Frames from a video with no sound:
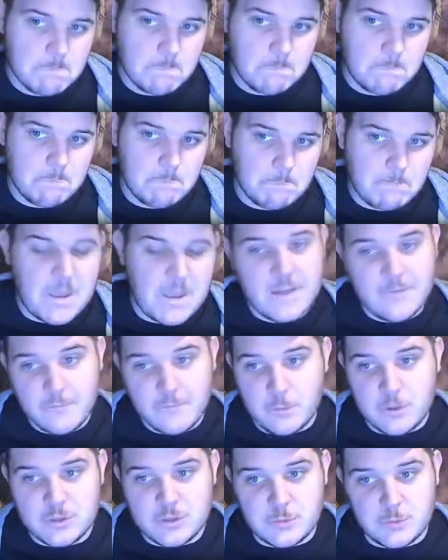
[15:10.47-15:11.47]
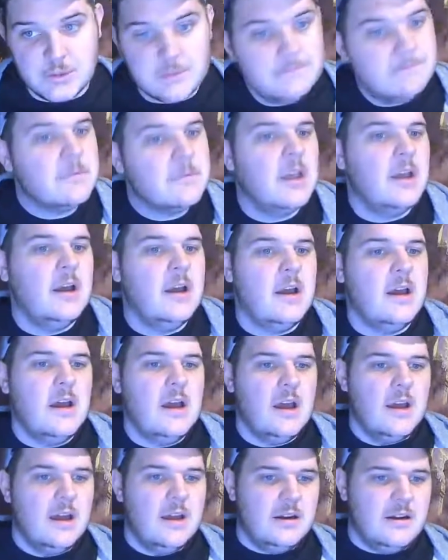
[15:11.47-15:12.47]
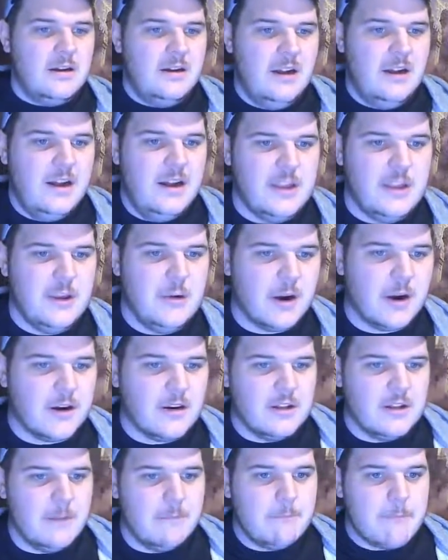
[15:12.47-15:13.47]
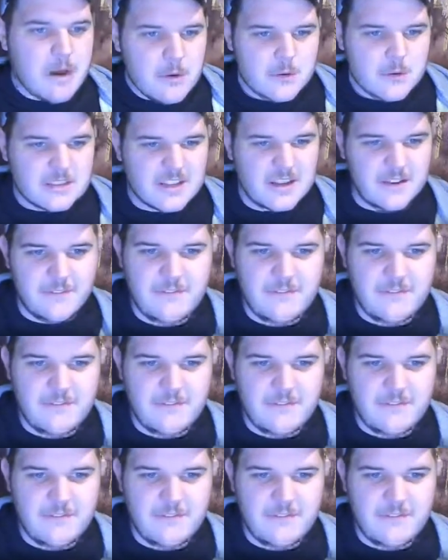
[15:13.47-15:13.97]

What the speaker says: Take it for what you will. You hurl a mote of